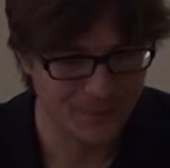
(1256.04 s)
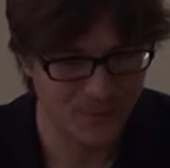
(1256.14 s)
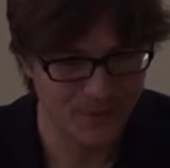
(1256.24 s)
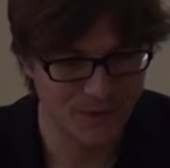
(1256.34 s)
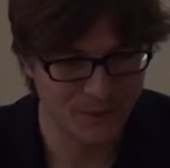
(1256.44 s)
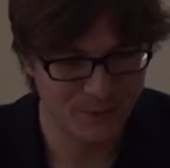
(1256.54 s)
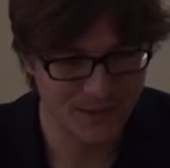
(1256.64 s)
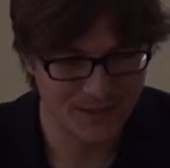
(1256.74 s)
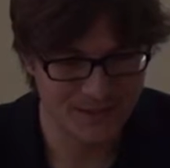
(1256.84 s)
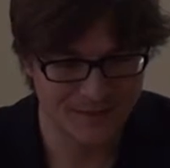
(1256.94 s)
we do
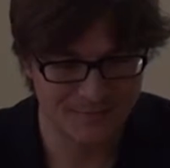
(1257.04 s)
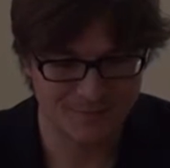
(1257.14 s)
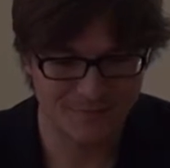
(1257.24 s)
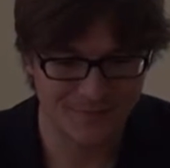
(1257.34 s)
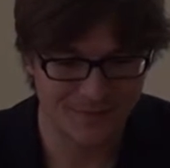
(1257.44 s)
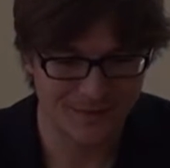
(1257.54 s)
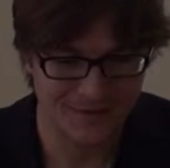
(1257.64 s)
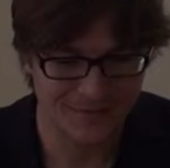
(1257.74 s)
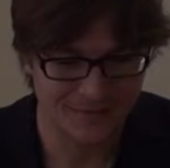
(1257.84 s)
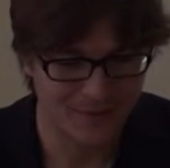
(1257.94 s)
this
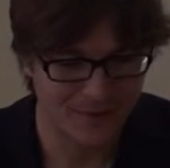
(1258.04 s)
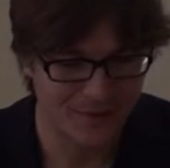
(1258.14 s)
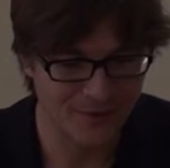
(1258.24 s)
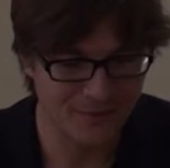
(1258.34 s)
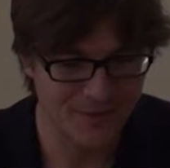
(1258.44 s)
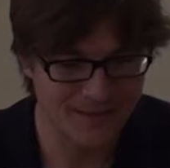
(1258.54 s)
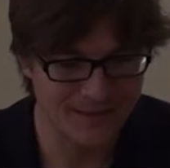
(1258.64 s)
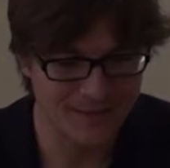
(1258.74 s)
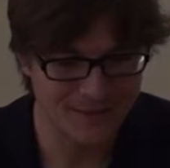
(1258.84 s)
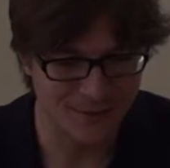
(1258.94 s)
on the
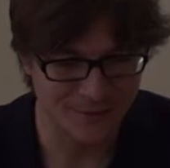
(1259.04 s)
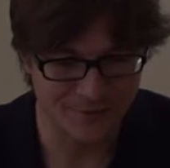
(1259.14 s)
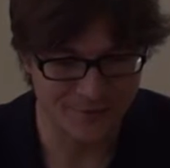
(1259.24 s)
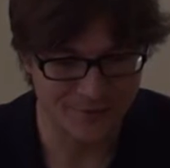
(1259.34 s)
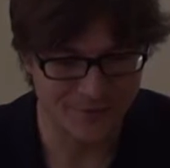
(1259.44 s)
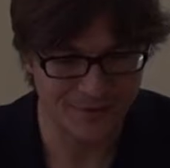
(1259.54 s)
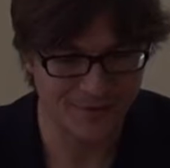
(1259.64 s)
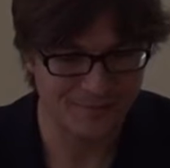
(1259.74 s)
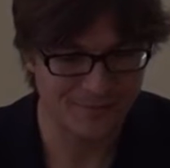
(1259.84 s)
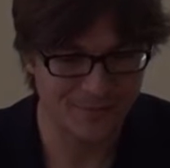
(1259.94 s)
basis of
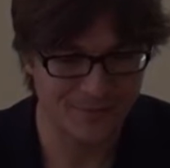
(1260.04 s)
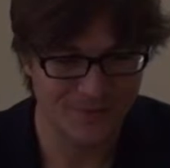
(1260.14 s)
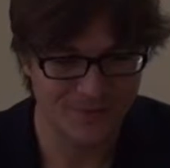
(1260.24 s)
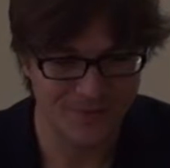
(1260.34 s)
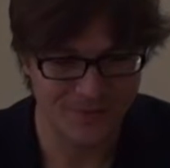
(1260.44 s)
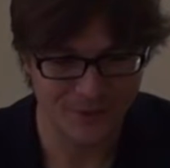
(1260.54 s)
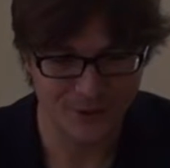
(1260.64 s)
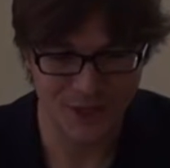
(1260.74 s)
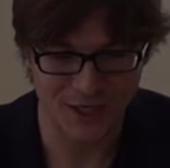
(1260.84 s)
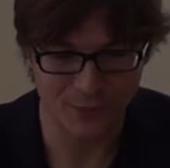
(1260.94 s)

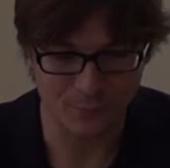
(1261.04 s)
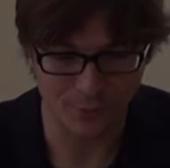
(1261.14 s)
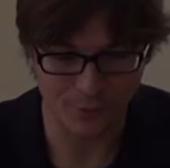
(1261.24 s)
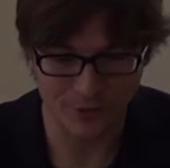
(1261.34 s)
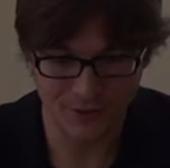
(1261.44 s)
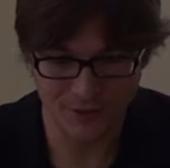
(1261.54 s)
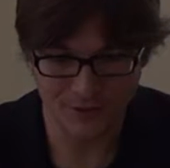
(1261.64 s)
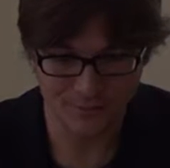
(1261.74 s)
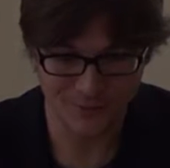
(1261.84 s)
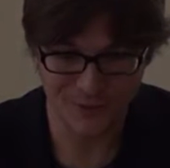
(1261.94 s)
shared
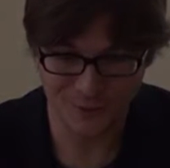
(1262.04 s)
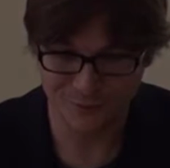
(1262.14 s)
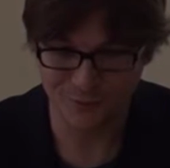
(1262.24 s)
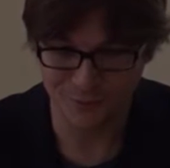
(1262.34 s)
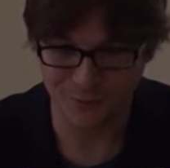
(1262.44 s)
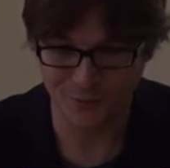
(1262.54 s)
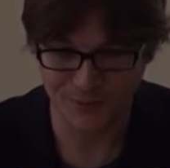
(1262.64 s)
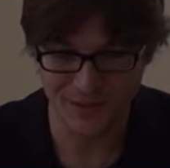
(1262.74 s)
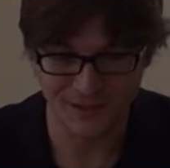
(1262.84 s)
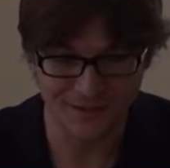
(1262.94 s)
borders, which would
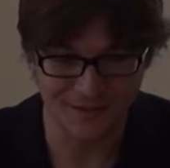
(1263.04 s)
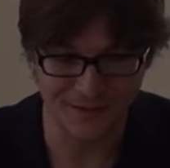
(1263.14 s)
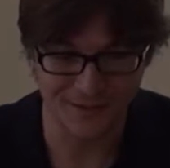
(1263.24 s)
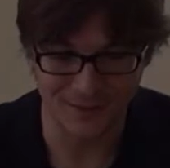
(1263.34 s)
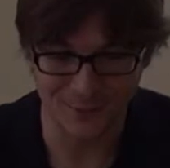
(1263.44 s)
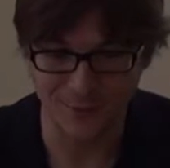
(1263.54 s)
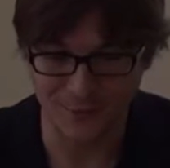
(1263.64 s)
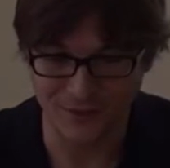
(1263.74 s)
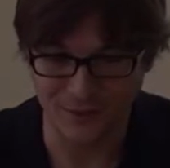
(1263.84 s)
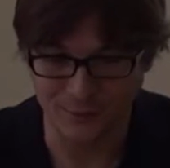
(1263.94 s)
result in a
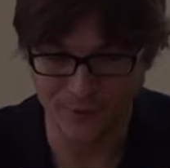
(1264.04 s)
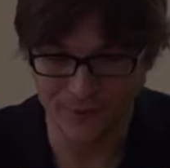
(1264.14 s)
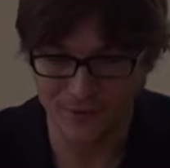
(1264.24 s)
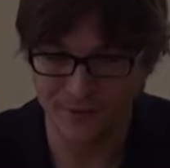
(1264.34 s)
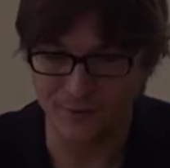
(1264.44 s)
contiguity